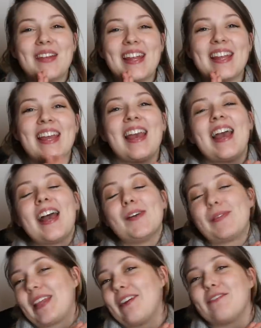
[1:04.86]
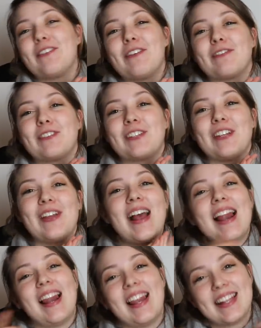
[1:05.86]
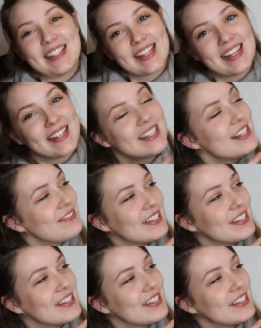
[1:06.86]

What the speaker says: week. And without further ado, let's get into the